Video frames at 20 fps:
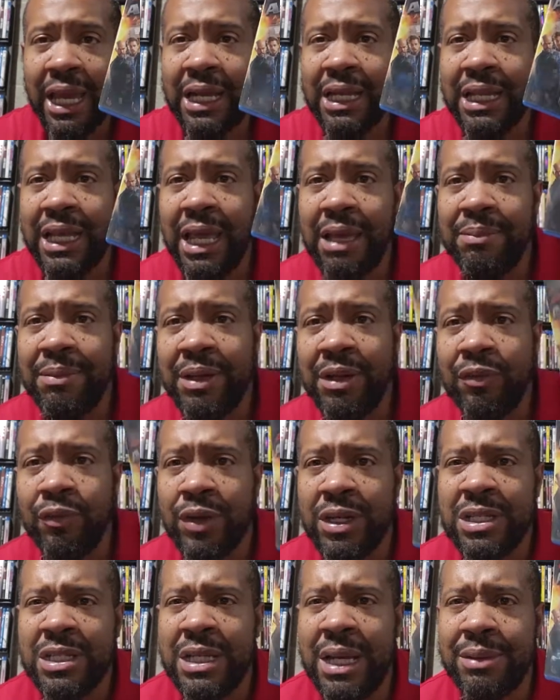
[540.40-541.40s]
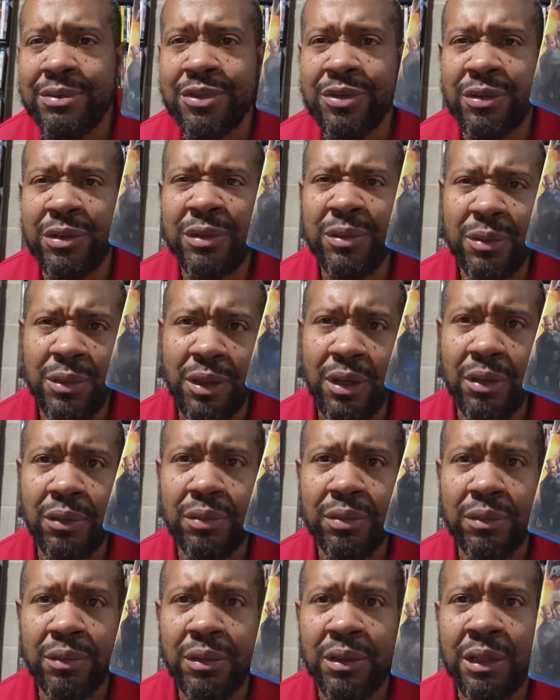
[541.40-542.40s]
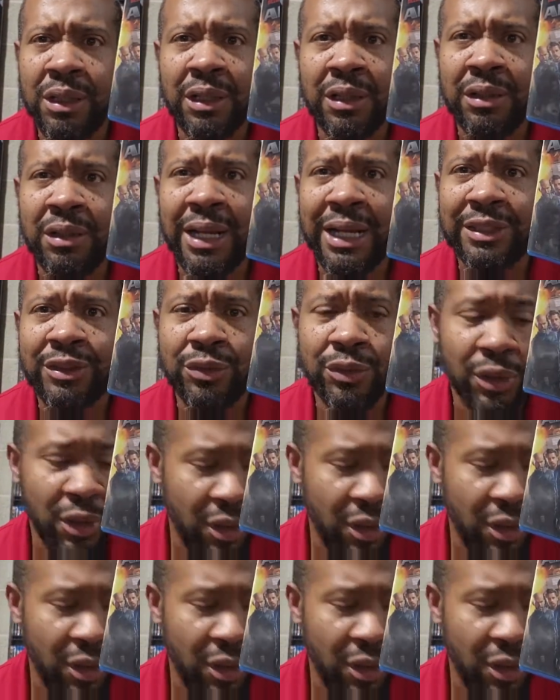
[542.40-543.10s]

88 minute runtime, so it's, you know, not too